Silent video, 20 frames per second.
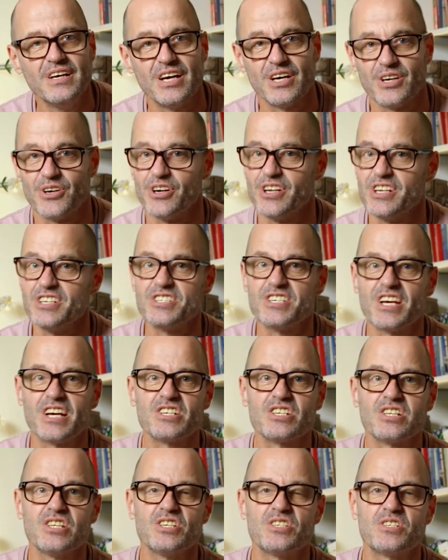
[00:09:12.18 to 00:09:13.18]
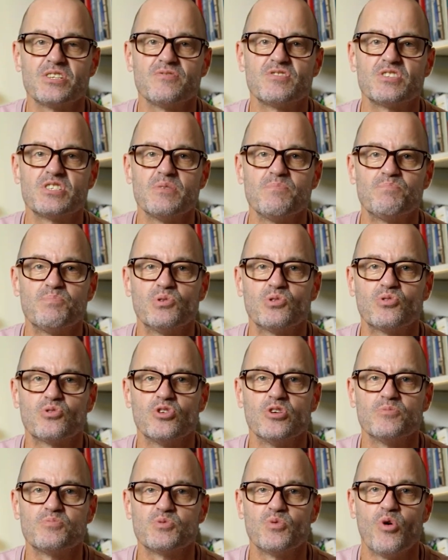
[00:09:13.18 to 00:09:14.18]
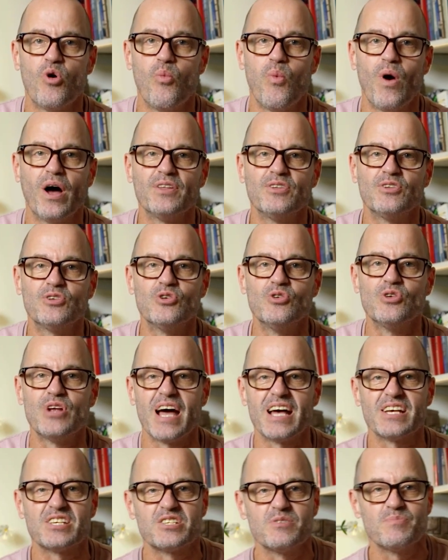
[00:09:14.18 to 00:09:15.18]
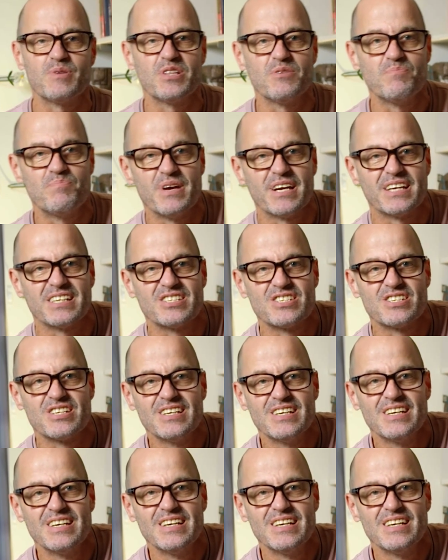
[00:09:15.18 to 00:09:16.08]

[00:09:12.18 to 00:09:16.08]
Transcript: And on any such list of simple groups, well, one dude has to be the biggest.